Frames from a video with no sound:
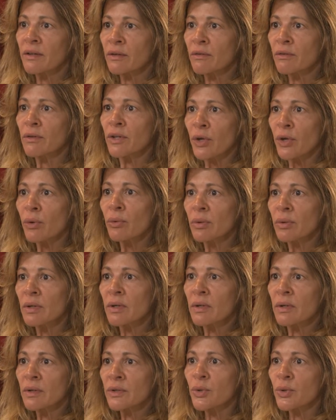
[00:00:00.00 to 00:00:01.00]
There
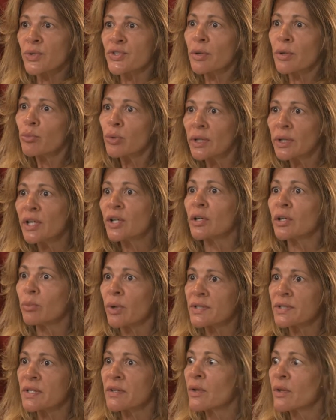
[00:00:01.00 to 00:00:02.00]
were some really good
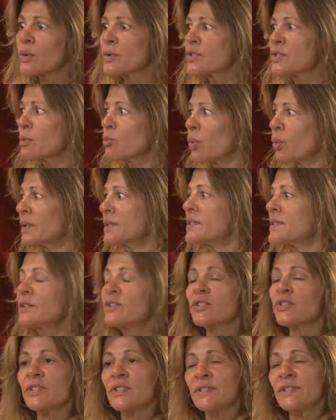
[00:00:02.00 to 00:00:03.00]
ones, and there were some ones
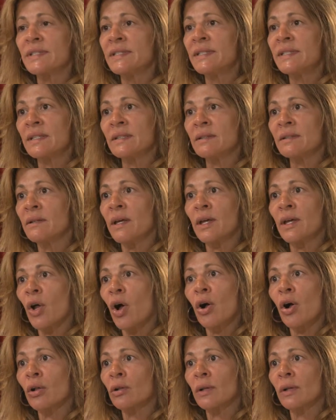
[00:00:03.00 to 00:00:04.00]
that just didn't at
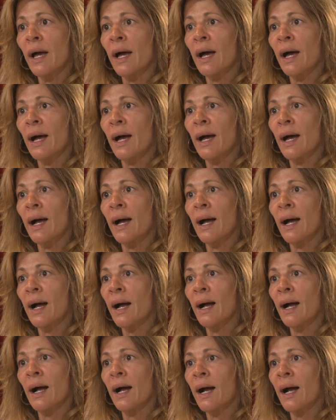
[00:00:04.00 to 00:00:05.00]
all.
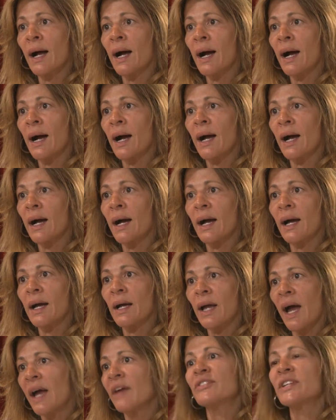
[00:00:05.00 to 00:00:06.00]

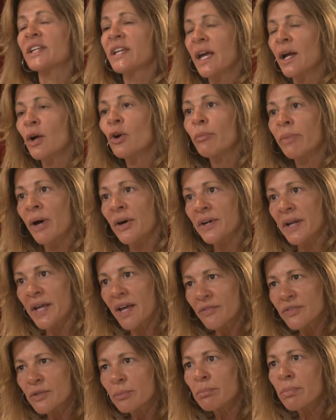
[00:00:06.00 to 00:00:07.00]
I have to care about it. I
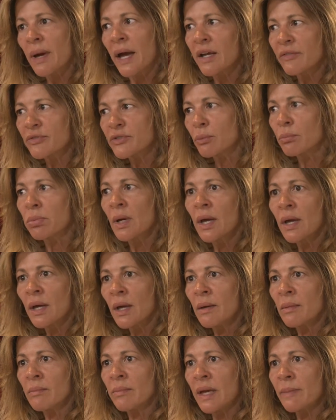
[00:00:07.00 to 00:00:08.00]
have to
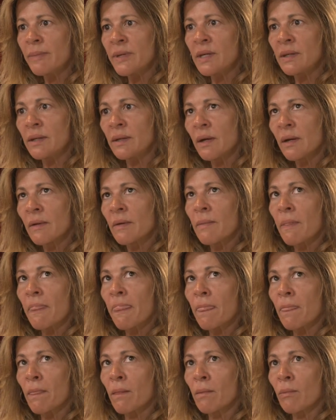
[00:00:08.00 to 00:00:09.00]
maybe
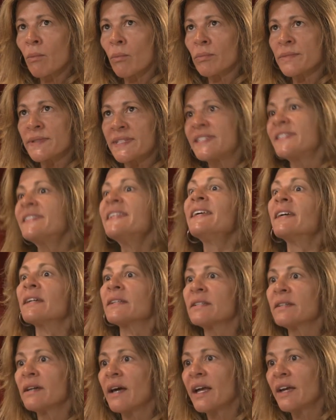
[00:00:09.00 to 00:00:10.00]
see
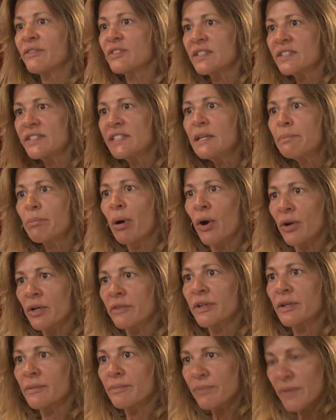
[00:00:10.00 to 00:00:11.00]
it. I have to see part of it.